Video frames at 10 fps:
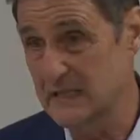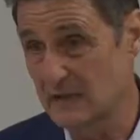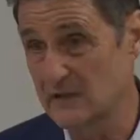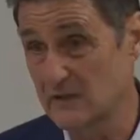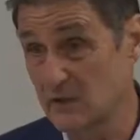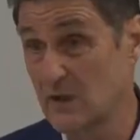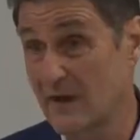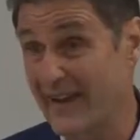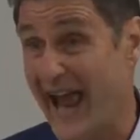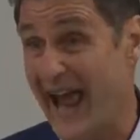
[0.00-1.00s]
cells until you
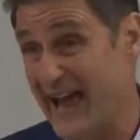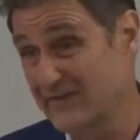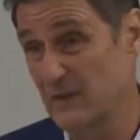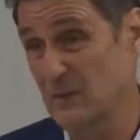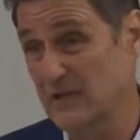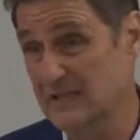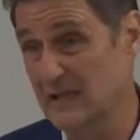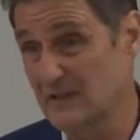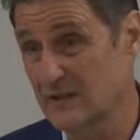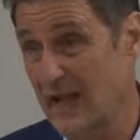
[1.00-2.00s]
have half your brain
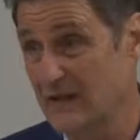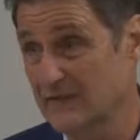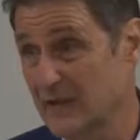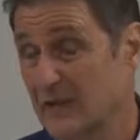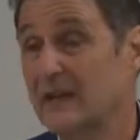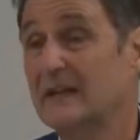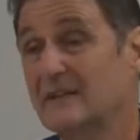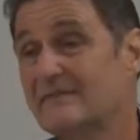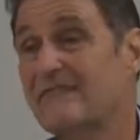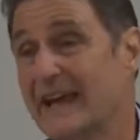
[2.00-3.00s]
cells left in
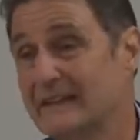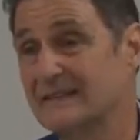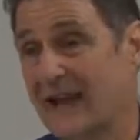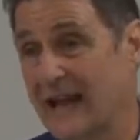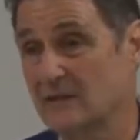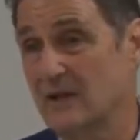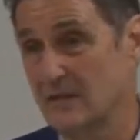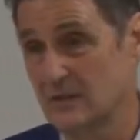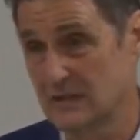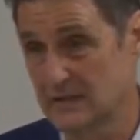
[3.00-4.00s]
advanced
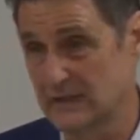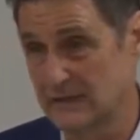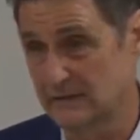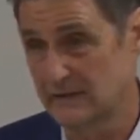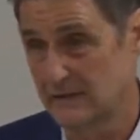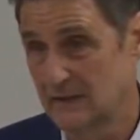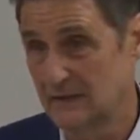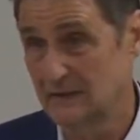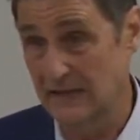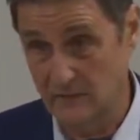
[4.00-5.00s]
Alzheimer's disease.
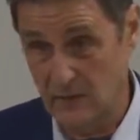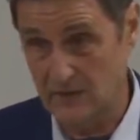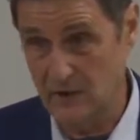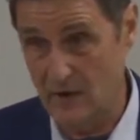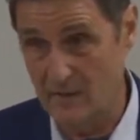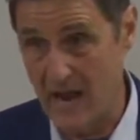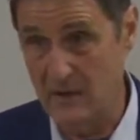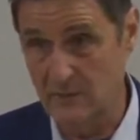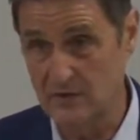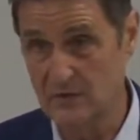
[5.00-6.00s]
That's what it's all
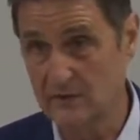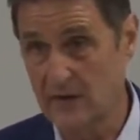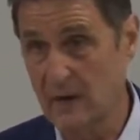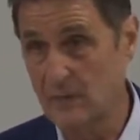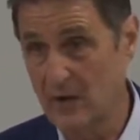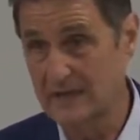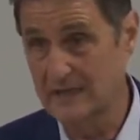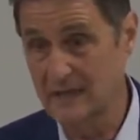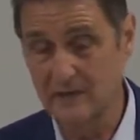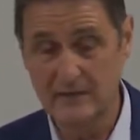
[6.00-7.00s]
about, preserving our brain
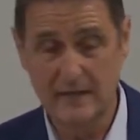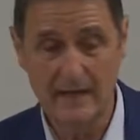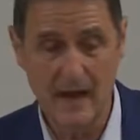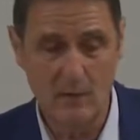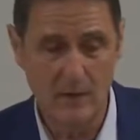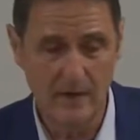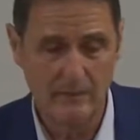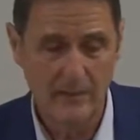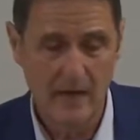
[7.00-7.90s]
cells in that one.